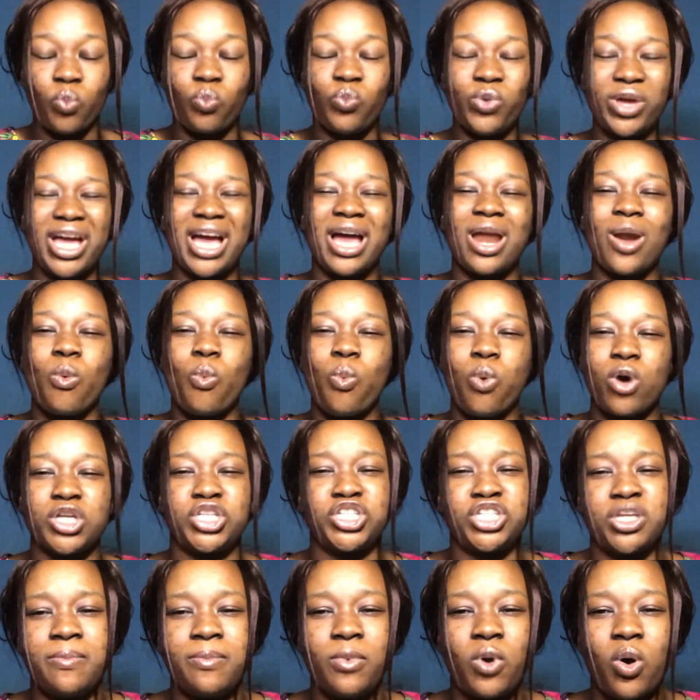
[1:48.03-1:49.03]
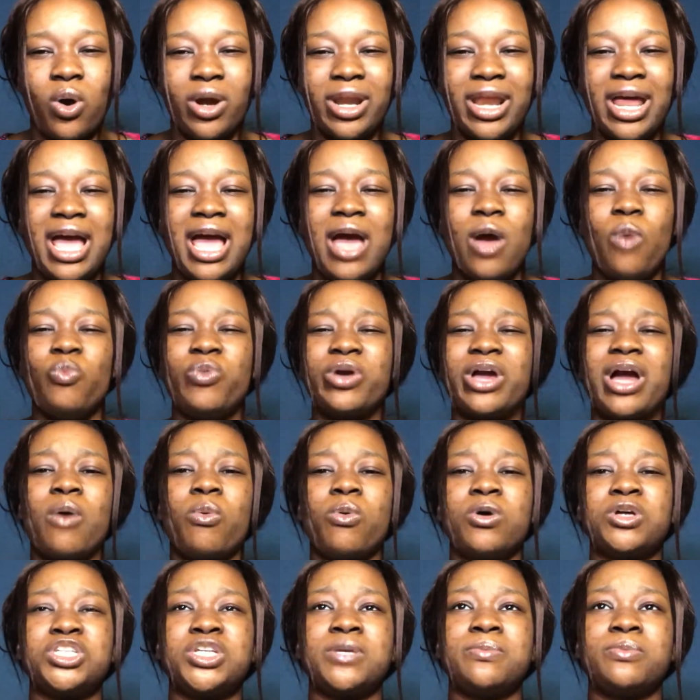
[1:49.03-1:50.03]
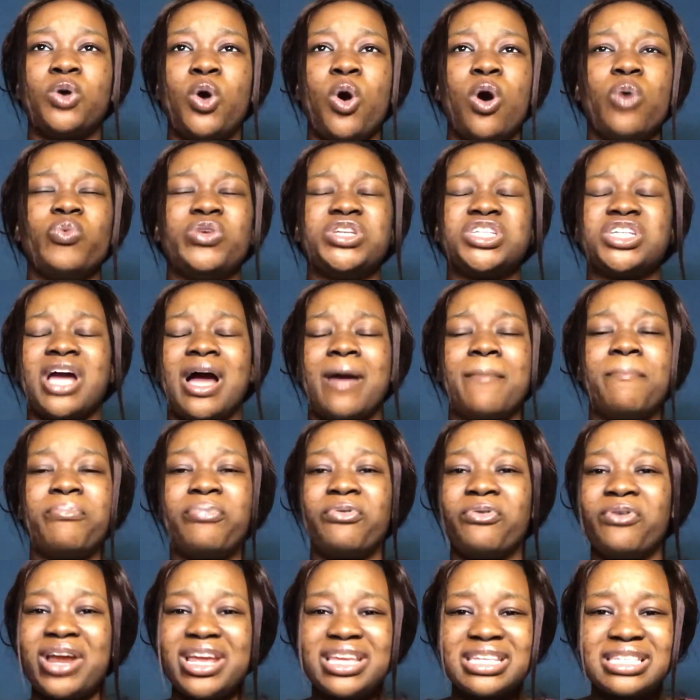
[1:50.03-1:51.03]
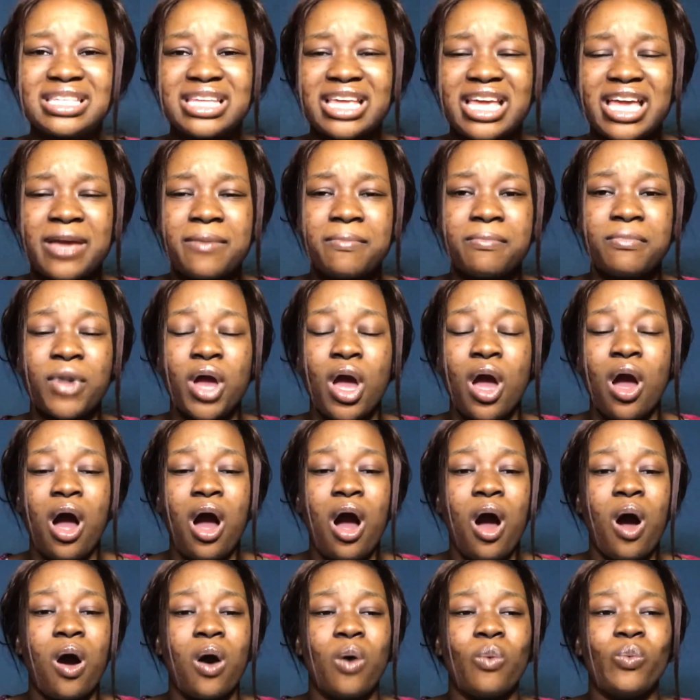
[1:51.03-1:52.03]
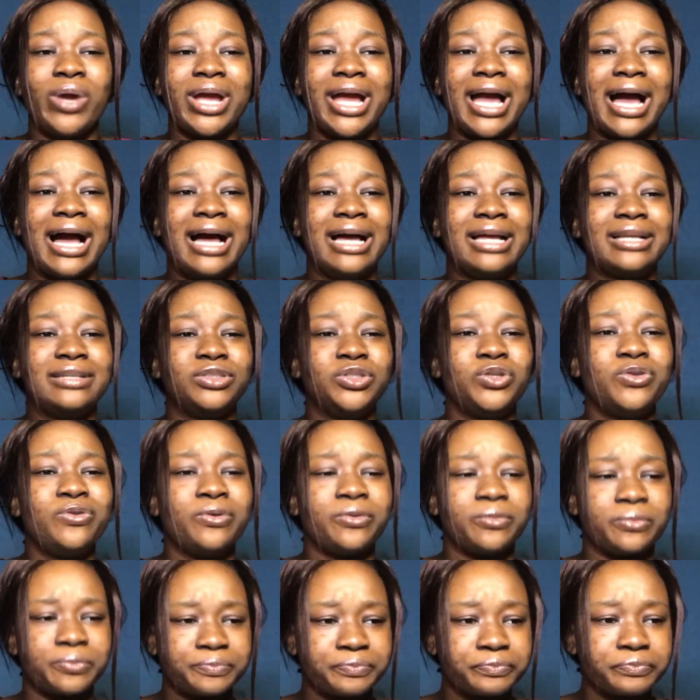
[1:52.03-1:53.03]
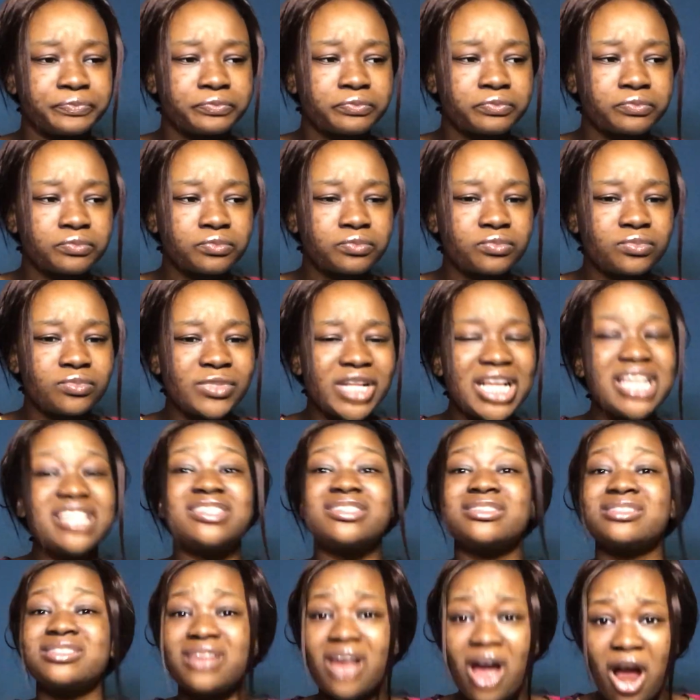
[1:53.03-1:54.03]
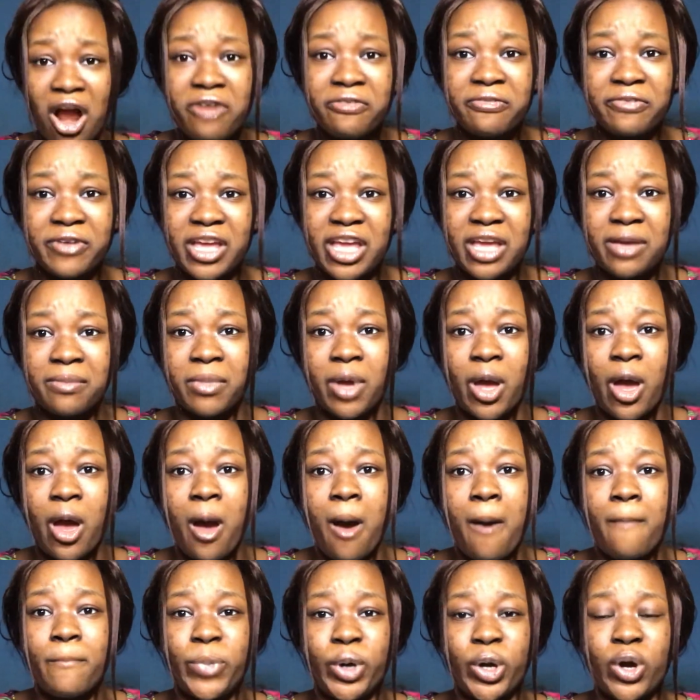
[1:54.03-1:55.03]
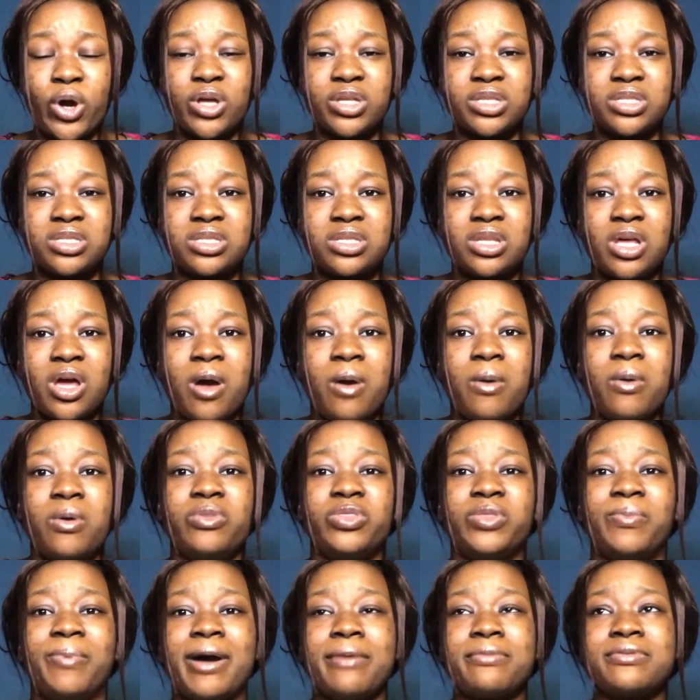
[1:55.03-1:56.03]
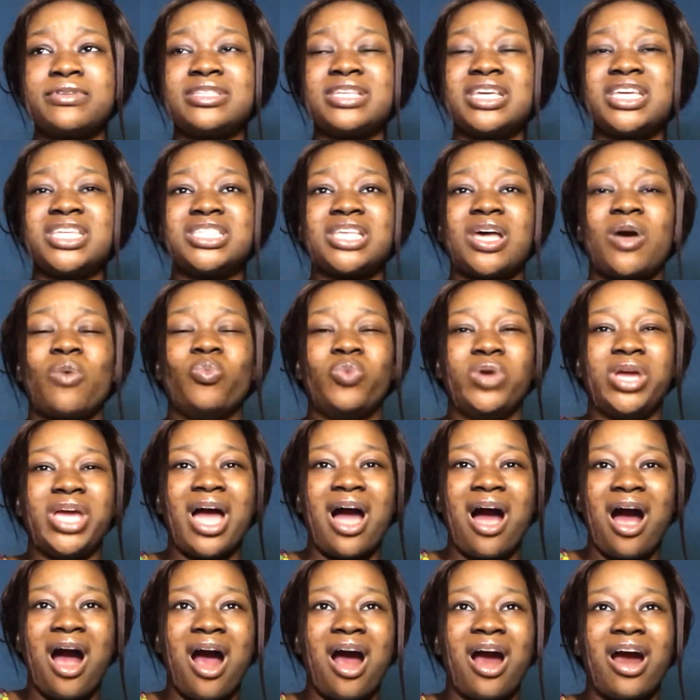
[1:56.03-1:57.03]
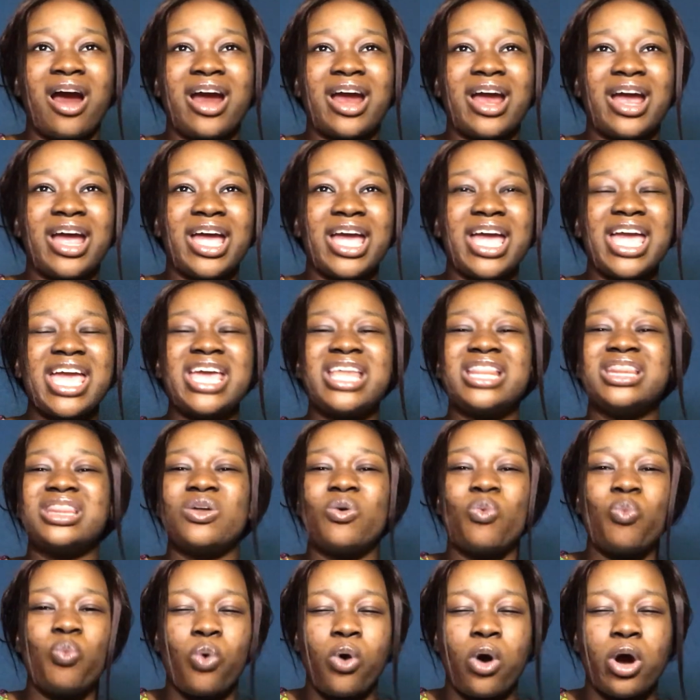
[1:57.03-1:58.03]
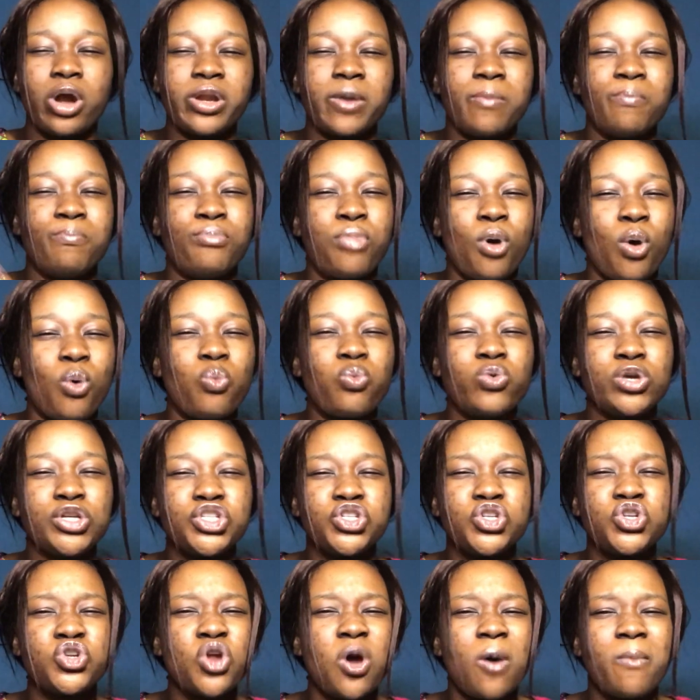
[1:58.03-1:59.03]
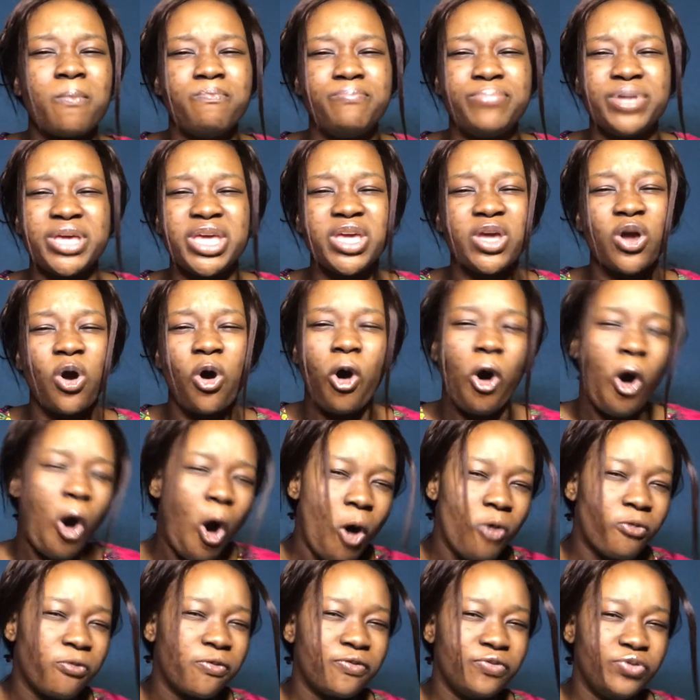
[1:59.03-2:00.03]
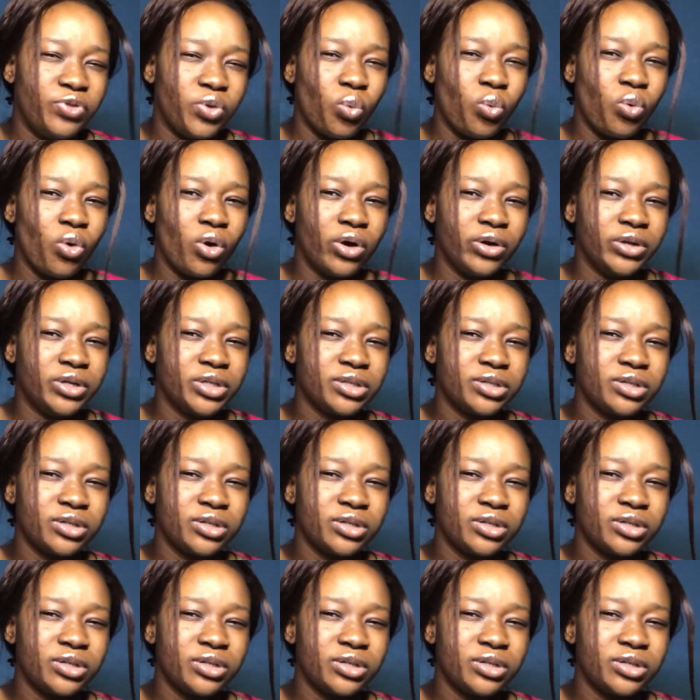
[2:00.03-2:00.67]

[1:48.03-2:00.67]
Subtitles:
We can worship God. We can worship God. We can praise him. We can, you know, serve him. Because the Bible says we are in the world, but we should not be of the world.